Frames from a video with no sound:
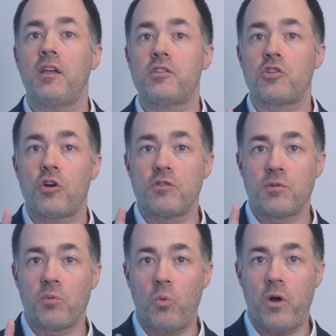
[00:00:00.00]
It starts
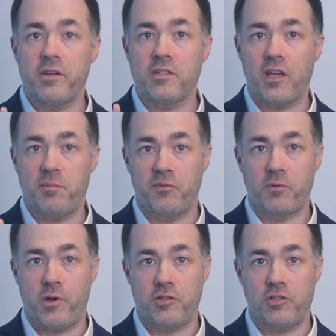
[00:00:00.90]
with one type of
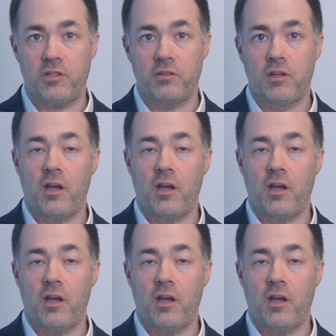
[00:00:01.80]
question.